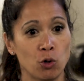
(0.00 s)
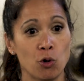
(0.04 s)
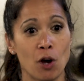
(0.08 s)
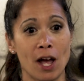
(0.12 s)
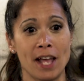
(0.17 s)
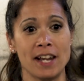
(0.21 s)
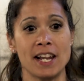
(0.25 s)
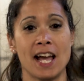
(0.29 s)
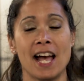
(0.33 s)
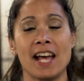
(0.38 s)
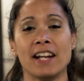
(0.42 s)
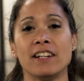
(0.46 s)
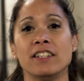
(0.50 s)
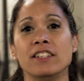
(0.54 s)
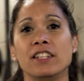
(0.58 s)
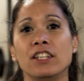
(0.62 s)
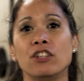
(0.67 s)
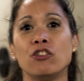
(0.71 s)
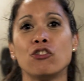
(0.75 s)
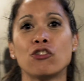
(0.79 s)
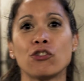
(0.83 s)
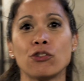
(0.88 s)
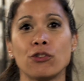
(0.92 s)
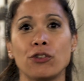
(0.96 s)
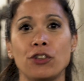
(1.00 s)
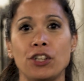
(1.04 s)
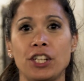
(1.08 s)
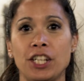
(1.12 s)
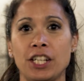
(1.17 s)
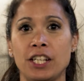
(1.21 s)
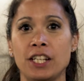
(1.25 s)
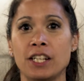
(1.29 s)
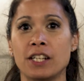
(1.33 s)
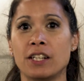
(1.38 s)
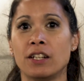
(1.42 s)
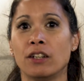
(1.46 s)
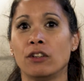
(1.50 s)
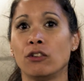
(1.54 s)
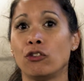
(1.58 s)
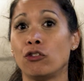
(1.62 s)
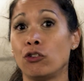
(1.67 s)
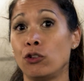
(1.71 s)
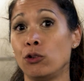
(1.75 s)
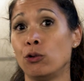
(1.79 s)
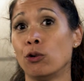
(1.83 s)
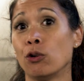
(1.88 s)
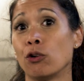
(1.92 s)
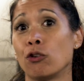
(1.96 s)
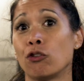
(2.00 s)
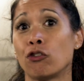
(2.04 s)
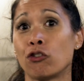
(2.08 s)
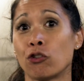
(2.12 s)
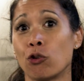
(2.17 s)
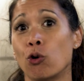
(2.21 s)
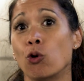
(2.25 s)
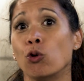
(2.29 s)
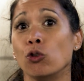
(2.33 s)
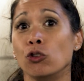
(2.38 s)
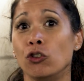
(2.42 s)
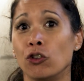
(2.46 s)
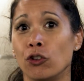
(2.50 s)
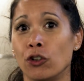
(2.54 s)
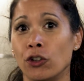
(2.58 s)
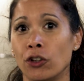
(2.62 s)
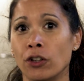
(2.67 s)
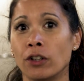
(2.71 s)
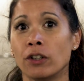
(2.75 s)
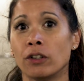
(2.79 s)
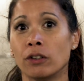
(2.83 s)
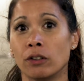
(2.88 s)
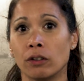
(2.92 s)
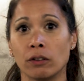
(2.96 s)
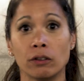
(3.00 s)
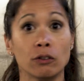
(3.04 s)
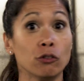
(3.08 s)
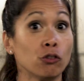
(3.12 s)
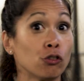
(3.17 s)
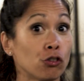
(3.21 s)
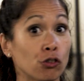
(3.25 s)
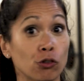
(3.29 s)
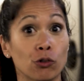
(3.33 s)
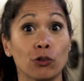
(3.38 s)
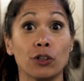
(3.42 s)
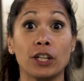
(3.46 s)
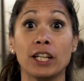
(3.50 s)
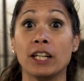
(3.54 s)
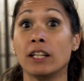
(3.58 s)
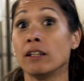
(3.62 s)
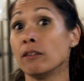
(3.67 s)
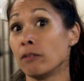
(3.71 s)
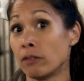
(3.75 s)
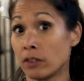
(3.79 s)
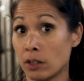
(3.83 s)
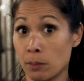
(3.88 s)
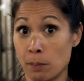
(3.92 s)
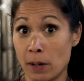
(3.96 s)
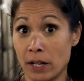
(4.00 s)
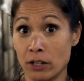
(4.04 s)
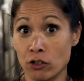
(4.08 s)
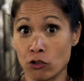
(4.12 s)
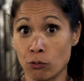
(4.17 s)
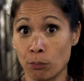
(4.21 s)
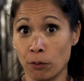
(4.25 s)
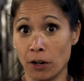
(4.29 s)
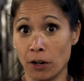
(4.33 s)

who had had an injury to her shoulder during the bench